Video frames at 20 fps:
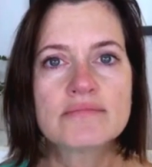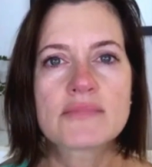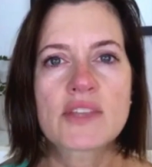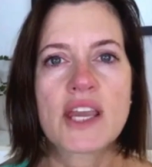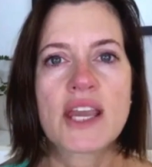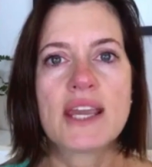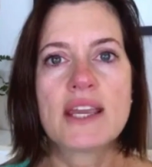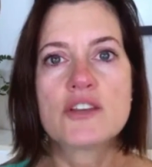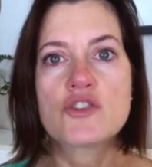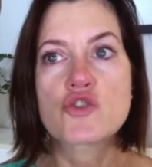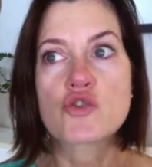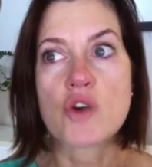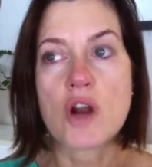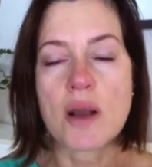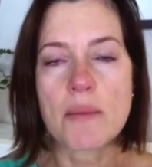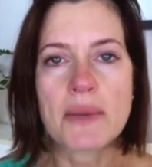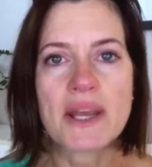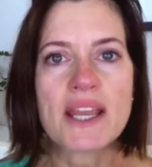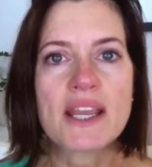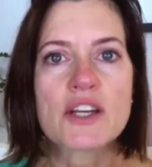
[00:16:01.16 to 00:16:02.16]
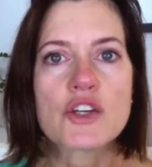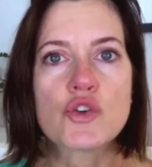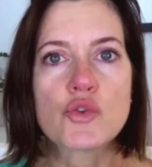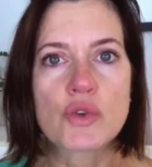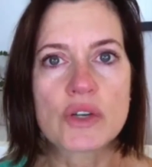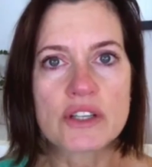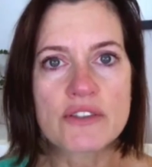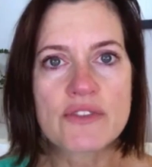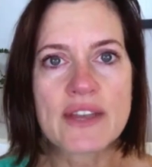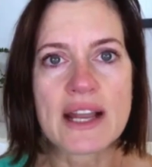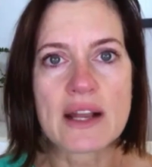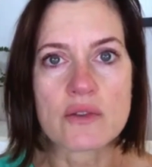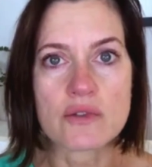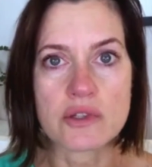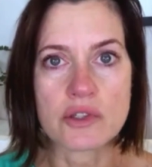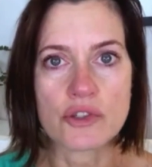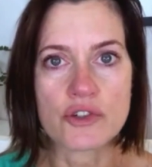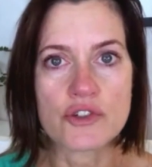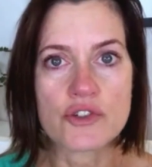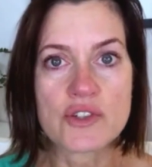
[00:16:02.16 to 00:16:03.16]
Okay, trauma and grief
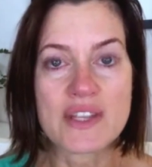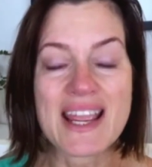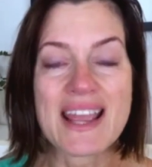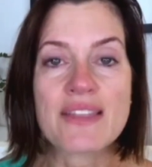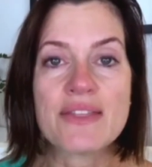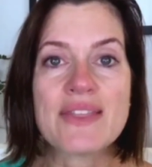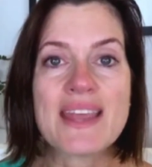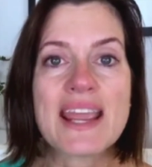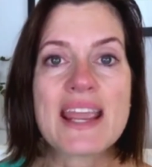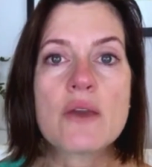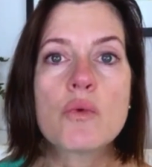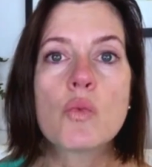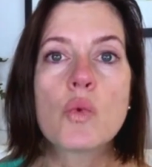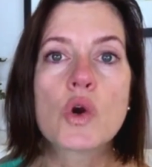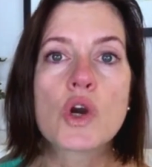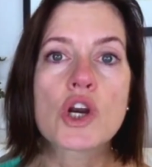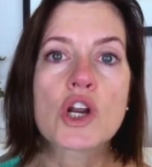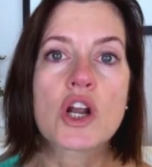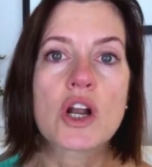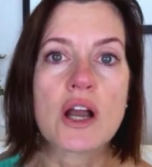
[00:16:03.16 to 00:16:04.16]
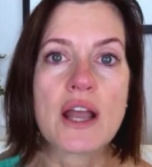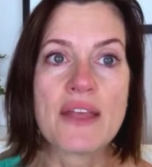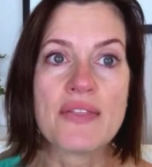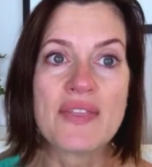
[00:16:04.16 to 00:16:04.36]
counselors, and they work